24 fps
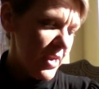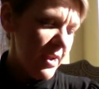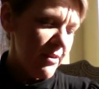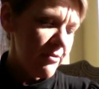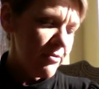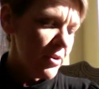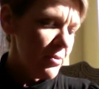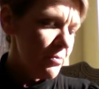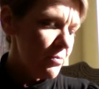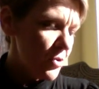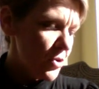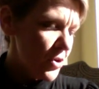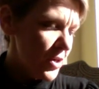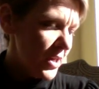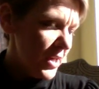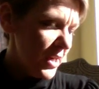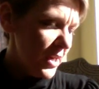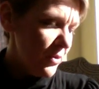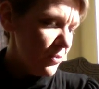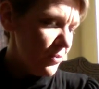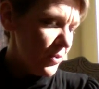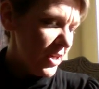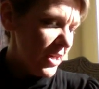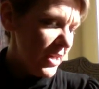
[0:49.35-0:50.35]
every
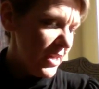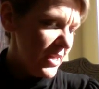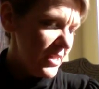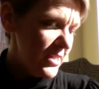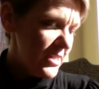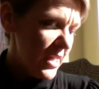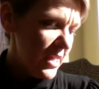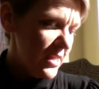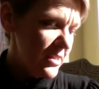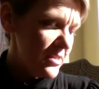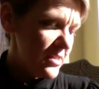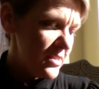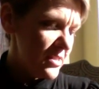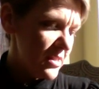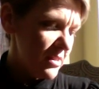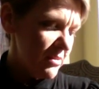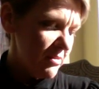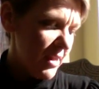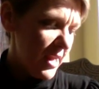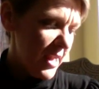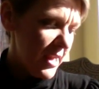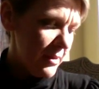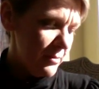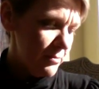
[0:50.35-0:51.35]
morning when he tends the
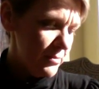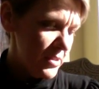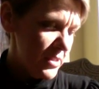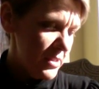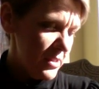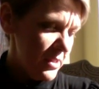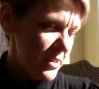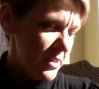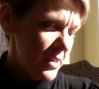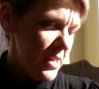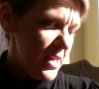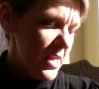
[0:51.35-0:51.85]
lamps.